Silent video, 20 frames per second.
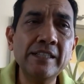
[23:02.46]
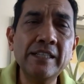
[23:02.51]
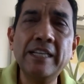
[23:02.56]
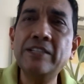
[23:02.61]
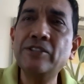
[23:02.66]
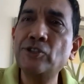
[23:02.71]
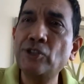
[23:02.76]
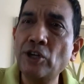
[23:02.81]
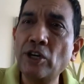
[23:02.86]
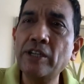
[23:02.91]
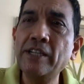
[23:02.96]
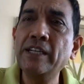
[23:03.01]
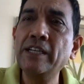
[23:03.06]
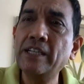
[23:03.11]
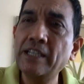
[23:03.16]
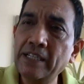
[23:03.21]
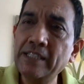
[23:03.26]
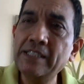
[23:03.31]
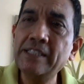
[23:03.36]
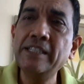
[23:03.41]
uh, let's not
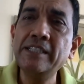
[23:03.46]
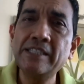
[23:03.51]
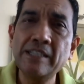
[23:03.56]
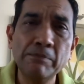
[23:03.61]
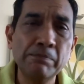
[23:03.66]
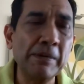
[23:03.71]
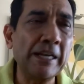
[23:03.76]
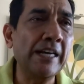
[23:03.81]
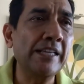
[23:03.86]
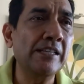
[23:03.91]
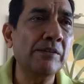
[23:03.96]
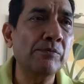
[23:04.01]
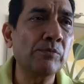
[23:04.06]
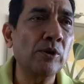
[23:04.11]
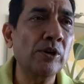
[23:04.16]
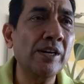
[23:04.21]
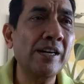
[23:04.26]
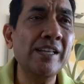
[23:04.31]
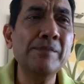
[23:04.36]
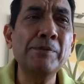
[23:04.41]
increase the supply than what
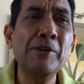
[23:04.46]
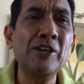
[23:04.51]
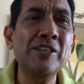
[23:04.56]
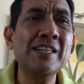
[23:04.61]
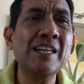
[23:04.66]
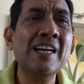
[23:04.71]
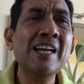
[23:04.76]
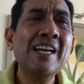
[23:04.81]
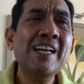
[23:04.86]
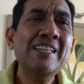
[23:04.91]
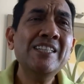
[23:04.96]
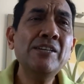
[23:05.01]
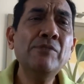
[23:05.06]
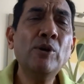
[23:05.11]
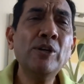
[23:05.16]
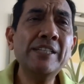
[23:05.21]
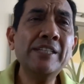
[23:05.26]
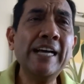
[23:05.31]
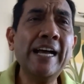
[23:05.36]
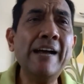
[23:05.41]
it is. Because see,
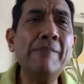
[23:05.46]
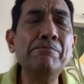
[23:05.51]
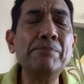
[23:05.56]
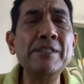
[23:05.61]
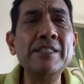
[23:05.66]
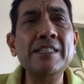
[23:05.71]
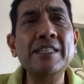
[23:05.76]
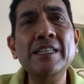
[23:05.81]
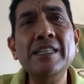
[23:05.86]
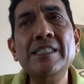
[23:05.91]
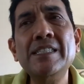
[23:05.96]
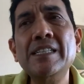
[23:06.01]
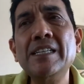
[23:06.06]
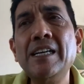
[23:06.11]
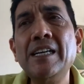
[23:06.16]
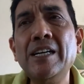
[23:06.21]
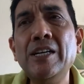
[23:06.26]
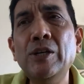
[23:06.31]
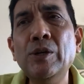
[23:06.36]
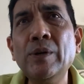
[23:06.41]
what happens is
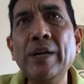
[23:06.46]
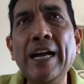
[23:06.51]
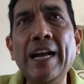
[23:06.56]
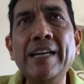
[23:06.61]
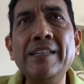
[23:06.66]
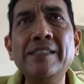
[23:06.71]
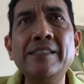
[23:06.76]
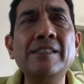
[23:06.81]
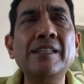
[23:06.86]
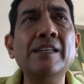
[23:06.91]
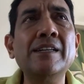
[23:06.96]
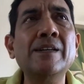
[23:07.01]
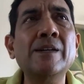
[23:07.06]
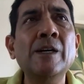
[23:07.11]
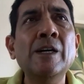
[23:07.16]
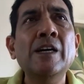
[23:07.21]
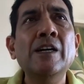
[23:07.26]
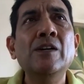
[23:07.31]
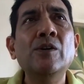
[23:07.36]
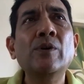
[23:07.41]
uh, look at uh,
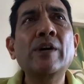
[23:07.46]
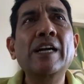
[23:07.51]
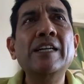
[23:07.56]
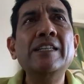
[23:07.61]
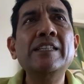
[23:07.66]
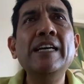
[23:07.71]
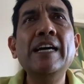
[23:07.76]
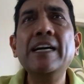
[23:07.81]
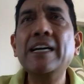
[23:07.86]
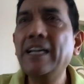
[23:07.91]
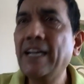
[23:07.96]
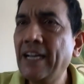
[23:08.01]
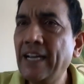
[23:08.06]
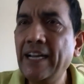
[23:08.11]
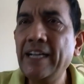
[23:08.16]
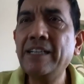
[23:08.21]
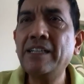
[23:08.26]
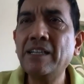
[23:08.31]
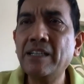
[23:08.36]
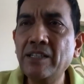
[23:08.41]
look at the
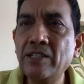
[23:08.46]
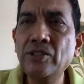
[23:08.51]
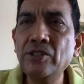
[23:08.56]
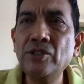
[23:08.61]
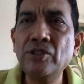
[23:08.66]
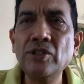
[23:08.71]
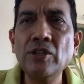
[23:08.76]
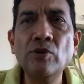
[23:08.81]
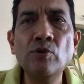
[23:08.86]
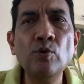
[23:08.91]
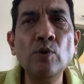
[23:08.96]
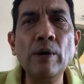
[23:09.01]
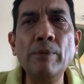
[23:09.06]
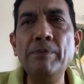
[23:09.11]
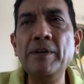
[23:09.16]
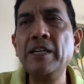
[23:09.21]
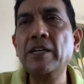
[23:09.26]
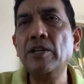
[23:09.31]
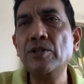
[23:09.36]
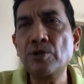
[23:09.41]
aggregators who have
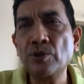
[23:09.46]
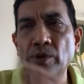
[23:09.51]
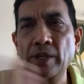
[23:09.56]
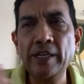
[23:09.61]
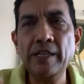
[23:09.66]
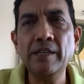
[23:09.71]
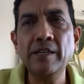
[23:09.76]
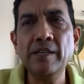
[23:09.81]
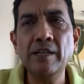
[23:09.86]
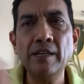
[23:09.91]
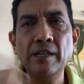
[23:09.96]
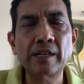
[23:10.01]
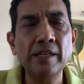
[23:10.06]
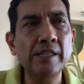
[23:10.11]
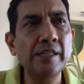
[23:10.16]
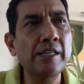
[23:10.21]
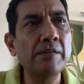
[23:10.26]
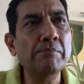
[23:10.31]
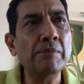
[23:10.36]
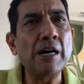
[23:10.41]
been controlling
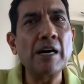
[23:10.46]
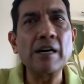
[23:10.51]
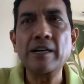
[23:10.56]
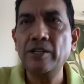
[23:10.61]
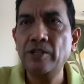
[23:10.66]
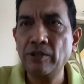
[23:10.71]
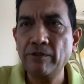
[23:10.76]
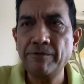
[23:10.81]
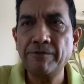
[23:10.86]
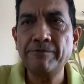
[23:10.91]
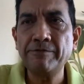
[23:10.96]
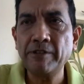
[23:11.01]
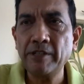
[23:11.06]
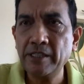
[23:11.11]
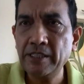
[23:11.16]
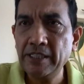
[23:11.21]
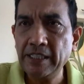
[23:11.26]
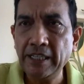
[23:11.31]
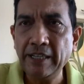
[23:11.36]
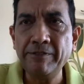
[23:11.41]
the market
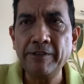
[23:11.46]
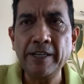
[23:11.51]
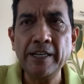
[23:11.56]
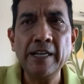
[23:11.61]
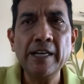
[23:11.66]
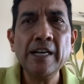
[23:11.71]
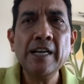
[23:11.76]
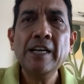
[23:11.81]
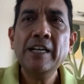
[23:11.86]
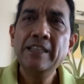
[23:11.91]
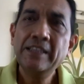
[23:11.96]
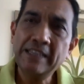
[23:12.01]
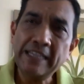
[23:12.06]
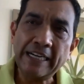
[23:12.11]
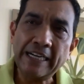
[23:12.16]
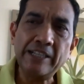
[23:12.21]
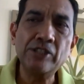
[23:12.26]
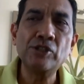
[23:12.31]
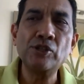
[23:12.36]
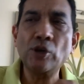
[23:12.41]
of delivery.
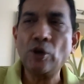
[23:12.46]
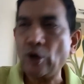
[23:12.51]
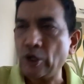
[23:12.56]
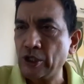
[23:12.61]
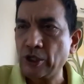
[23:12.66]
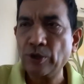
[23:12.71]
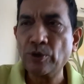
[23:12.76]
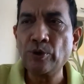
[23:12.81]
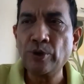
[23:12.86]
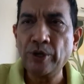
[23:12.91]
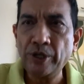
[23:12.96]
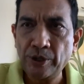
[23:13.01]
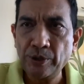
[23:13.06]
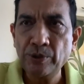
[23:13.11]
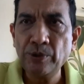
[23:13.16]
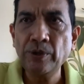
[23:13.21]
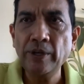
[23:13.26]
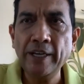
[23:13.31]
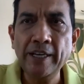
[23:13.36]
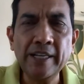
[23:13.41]
That is also going
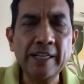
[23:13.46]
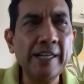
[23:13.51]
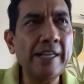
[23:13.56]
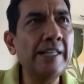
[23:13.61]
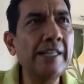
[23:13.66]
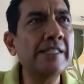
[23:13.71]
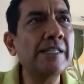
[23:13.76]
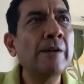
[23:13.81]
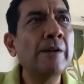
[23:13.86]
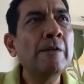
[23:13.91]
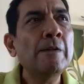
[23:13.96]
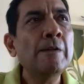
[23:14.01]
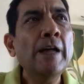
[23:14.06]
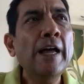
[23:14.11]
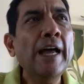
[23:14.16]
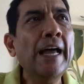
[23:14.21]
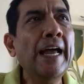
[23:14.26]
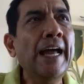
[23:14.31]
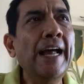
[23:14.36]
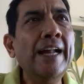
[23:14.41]
to increase
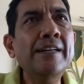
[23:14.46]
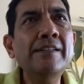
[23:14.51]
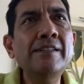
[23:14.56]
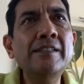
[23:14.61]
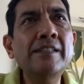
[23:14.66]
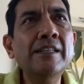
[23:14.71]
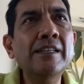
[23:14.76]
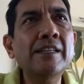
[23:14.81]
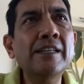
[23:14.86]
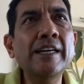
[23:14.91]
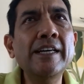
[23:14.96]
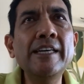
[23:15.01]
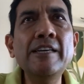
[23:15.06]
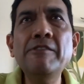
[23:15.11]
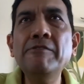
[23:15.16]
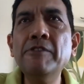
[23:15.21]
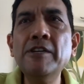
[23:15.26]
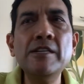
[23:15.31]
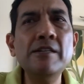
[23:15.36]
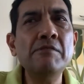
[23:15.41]
and uh,
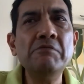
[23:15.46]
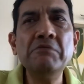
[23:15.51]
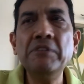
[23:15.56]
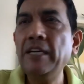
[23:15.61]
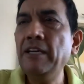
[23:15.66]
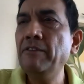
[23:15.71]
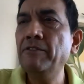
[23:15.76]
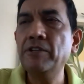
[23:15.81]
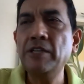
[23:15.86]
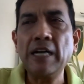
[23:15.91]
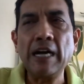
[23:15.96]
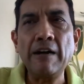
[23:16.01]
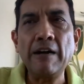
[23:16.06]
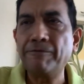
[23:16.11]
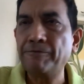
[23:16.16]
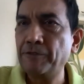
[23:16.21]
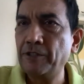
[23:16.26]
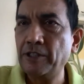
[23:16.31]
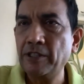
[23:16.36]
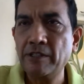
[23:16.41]
even even
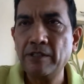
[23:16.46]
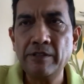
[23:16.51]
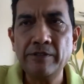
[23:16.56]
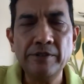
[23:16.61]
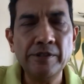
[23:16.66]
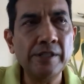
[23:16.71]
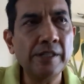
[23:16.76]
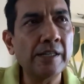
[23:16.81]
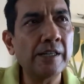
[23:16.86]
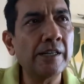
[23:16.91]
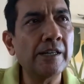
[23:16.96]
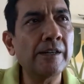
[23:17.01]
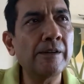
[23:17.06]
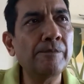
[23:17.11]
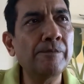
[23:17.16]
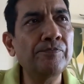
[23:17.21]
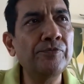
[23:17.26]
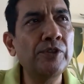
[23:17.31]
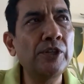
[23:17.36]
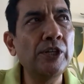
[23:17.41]
after uh,
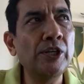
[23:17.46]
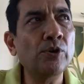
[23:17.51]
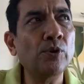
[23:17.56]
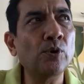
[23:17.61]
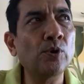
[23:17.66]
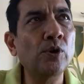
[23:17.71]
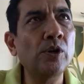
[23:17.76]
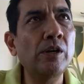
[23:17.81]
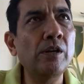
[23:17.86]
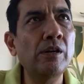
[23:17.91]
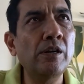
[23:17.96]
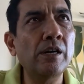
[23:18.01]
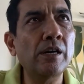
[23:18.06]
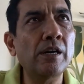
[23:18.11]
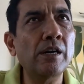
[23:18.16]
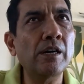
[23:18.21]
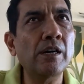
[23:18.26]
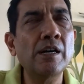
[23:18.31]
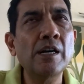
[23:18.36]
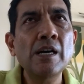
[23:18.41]
the whole
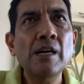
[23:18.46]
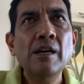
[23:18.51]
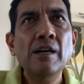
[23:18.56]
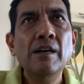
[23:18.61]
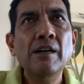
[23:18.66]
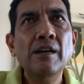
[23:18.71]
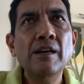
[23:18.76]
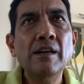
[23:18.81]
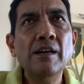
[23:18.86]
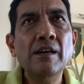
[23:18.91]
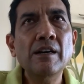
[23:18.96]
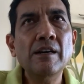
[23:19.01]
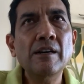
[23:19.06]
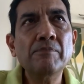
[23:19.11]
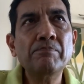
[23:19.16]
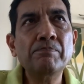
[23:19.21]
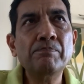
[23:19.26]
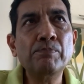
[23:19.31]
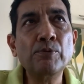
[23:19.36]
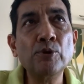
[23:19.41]
uh,
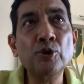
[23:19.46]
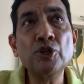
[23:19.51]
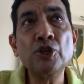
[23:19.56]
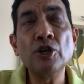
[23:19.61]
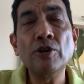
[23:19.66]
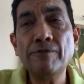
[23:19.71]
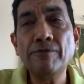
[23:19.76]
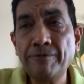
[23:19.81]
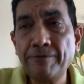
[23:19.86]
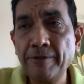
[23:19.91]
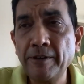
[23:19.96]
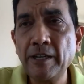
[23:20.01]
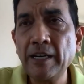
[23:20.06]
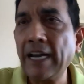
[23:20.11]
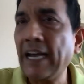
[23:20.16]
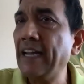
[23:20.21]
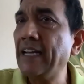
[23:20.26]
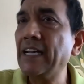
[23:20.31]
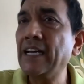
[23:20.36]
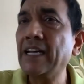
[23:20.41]
push of
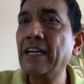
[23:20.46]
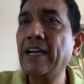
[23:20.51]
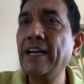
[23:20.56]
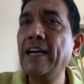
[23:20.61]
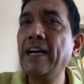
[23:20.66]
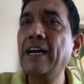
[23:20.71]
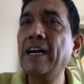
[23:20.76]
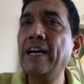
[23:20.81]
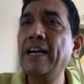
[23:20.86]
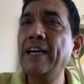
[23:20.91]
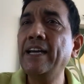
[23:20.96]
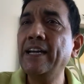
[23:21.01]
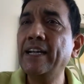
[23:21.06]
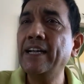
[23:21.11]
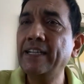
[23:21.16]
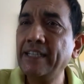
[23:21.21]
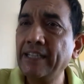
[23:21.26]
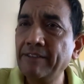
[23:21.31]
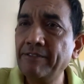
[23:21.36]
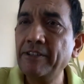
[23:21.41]
NRAI
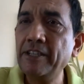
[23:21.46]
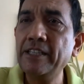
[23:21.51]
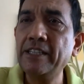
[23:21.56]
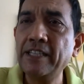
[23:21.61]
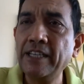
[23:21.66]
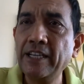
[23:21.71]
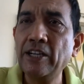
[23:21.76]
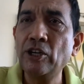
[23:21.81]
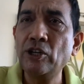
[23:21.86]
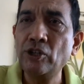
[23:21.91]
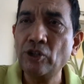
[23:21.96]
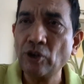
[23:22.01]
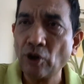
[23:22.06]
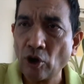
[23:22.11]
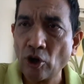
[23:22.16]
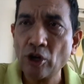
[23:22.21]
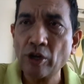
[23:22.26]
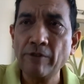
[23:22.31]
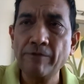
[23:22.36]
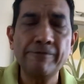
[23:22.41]
and everything and
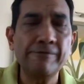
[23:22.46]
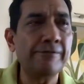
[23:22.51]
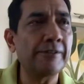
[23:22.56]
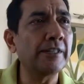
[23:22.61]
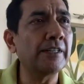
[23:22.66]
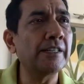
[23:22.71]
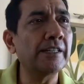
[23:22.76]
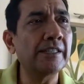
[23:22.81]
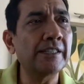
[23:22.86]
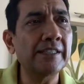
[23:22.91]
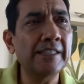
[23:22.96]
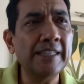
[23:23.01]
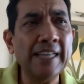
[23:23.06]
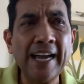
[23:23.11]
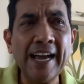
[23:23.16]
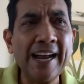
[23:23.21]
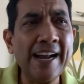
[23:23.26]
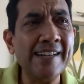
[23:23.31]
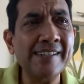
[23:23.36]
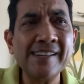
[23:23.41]
all of
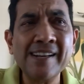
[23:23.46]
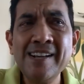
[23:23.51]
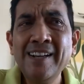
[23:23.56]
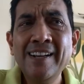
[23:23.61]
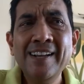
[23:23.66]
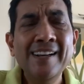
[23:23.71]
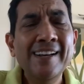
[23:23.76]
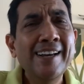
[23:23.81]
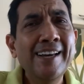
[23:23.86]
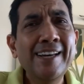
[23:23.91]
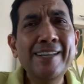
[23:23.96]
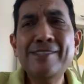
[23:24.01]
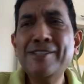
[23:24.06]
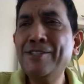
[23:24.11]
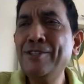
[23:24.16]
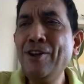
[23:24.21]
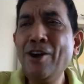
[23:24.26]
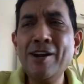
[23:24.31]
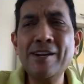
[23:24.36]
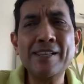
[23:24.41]
that, it's
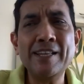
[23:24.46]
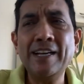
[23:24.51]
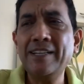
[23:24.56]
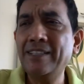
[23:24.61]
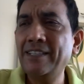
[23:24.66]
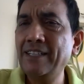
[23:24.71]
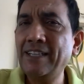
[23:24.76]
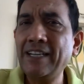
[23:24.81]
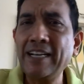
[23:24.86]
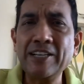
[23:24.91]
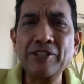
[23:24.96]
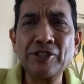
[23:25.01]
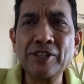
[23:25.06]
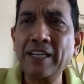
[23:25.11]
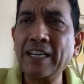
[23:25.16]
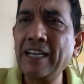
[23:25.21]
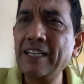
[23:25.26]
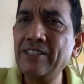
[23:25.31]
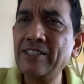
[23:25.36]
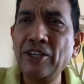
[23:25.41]
not that the
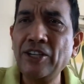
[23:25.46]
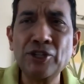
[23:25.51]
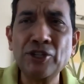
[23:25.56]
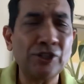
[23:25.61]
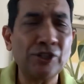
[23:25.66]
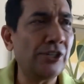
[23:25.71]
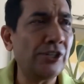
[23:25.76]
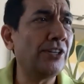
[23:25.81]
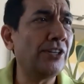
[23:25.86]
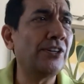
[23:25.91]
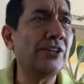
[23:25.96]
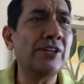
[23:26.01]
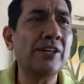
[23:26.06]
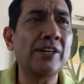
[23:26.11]
rationalization in